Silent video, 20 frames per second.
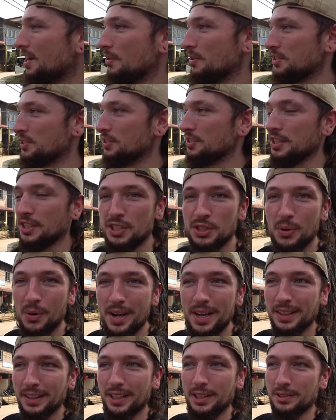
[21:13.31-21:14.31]
now it's just this
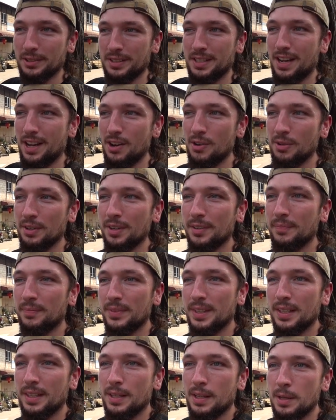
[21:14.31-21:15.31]
quaint little town.
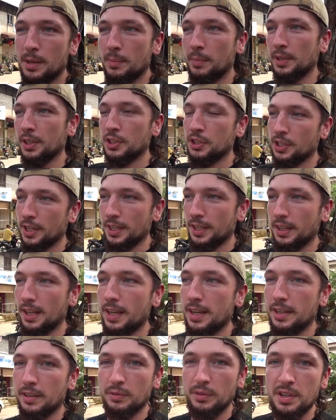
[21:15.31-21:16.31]
But they're trying to
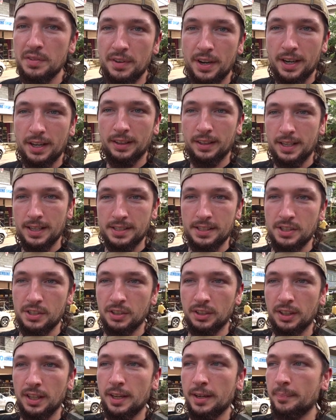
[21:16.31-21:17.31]
like revitalize it, you
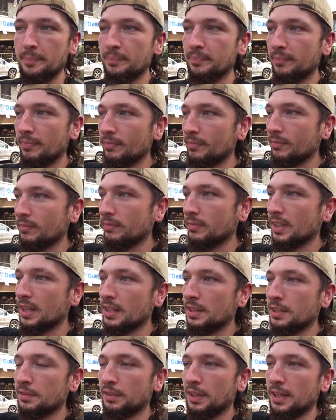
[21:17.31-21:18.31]
know, like
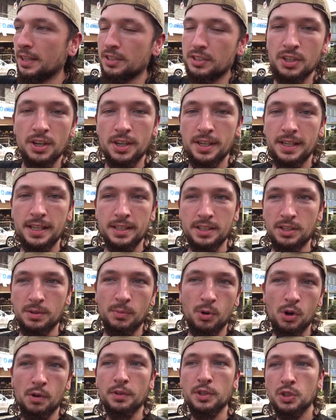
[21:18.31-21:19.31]
they've like turned it into
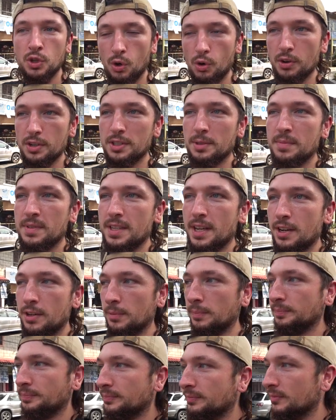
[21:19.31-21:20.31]
more of a tourism
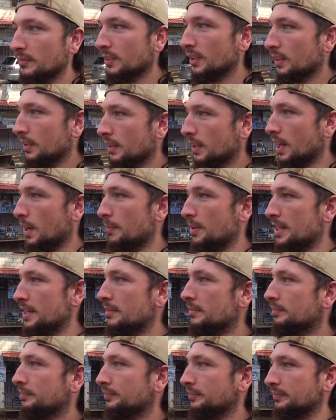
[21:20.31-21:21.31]
town. I
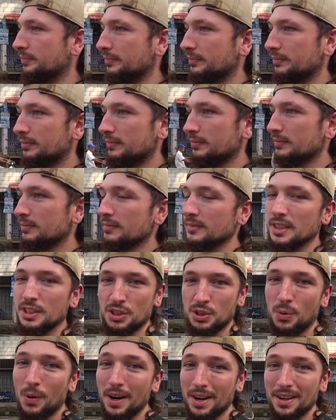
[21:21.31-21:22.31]
mean,
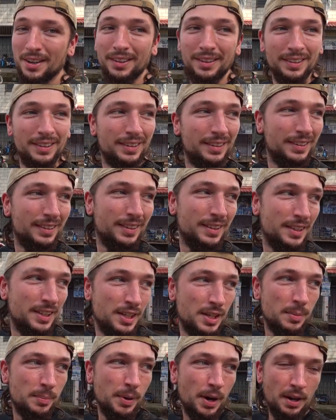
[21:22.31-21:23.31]
it's quiet,
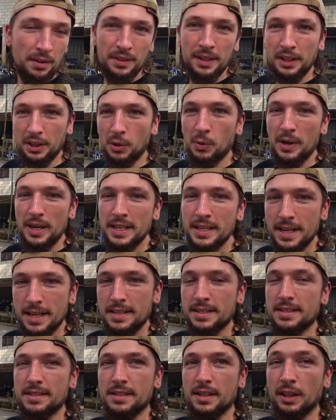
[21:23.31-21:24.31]
but I think at the
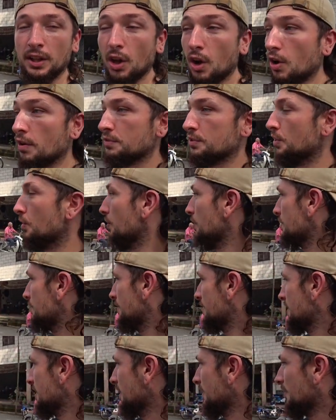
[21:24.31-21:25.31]
weekends, a lot of tourists
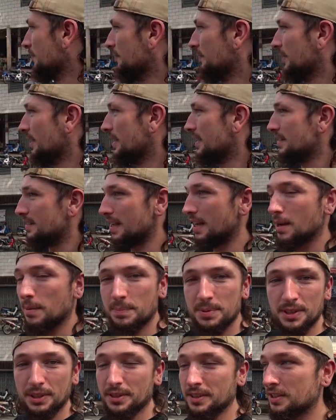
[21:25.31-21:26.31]
visit. And it's
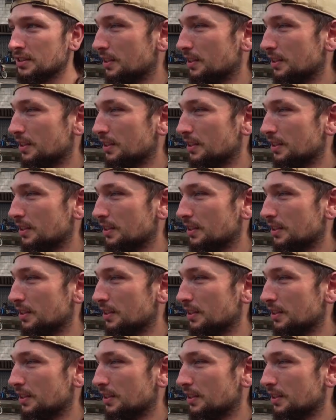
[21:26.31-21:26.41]
absolutely